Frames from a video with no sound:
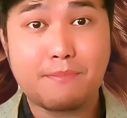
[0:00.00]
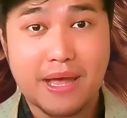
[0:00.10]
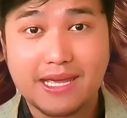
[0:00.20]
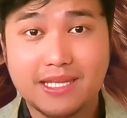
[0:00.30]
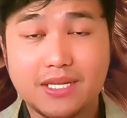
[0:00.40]

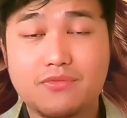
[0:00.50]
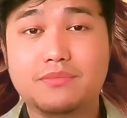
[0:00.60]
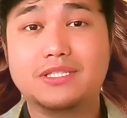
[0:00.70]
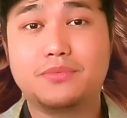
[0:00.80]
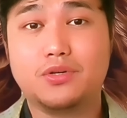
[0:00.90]
backing from
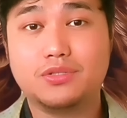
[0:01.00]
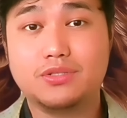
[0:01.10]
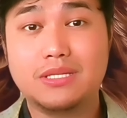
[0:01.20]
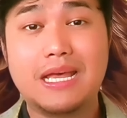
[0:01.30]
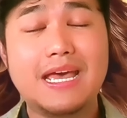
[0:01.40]
the
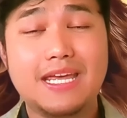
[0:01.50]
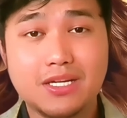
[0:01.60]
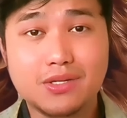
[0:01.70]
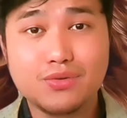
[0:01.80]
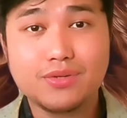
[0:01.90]
sponsors
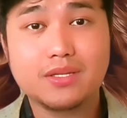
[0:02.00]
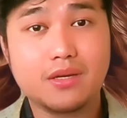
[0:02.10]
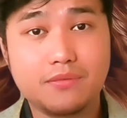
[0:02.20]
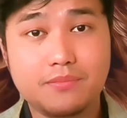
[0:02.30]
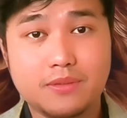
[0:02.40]
including the
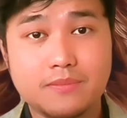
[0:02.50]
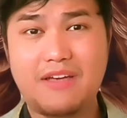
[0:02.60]
government.